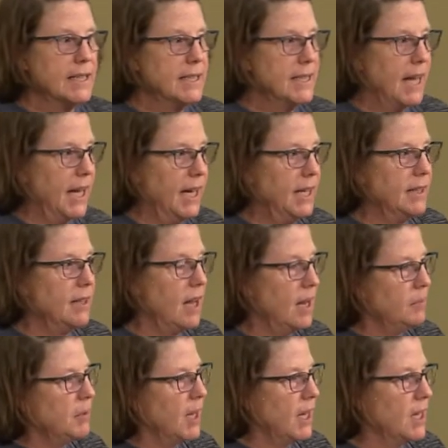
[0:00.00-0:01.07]
take
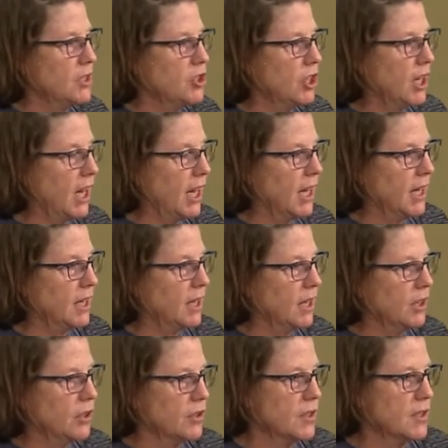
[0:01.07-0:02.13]
time to
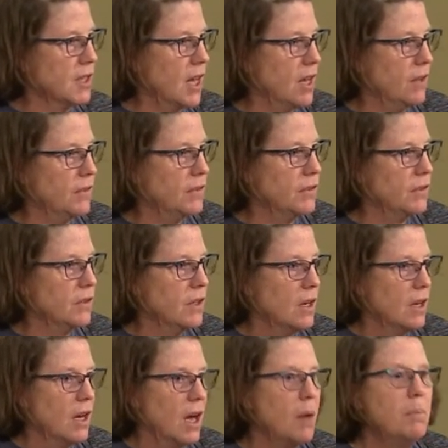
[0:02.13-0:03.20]
educate yourselves
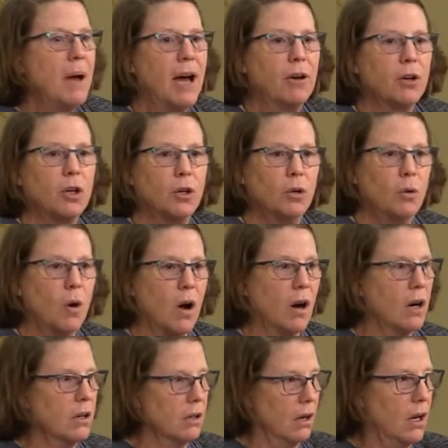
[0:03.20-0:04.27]
about who
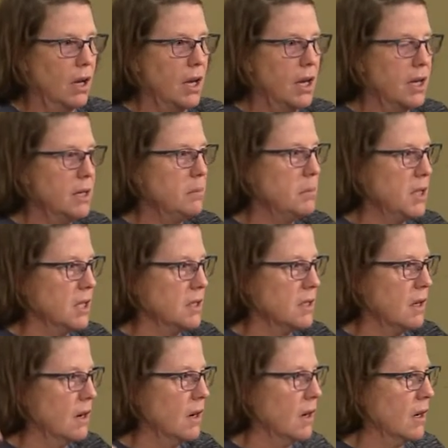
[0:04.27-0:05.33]
our enemies
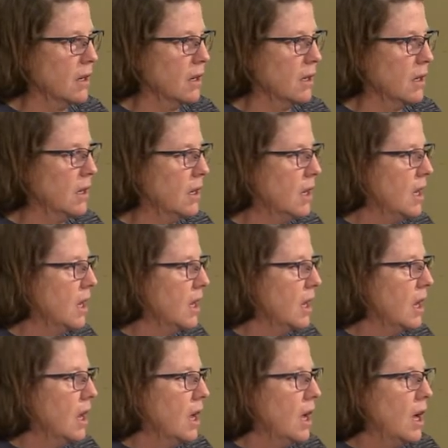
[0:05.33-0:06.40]
are.
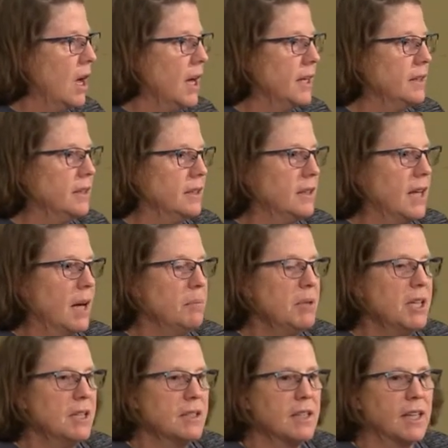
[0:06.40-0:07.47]
And that
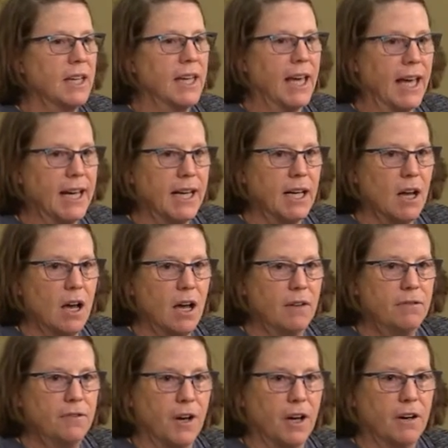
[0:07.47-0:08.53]
means getting
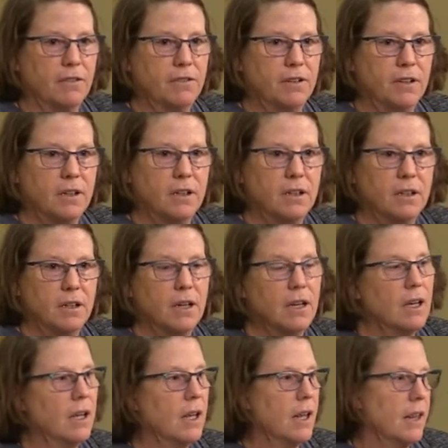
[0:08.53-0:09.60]
off of
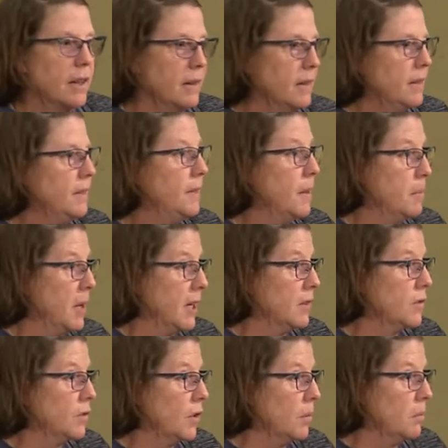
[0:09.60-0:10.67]
the
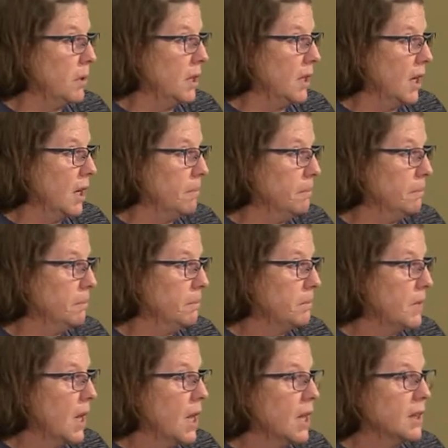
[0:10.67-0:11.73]
mainstream media.
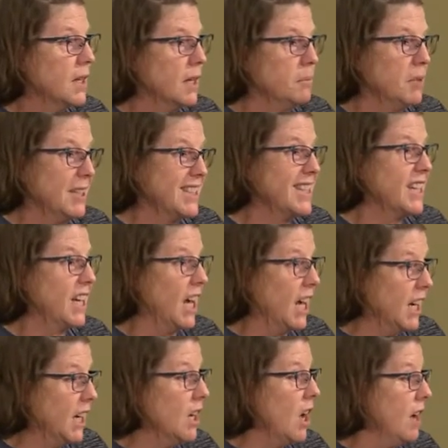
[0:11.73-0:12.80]
That means
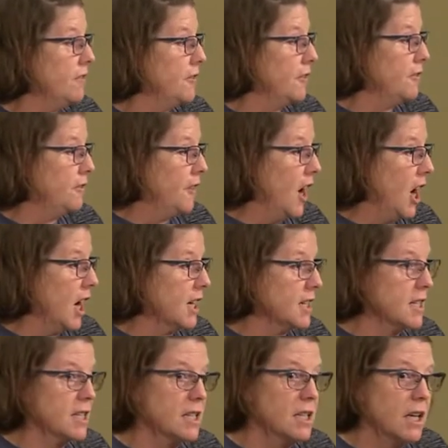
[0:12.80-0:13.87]
getting off of
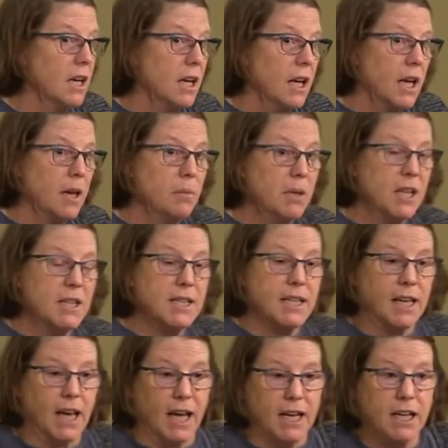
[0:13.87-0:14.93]
Fox. It means
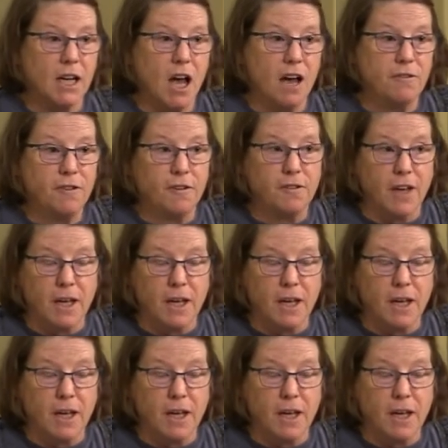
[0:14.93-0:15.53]
getting off of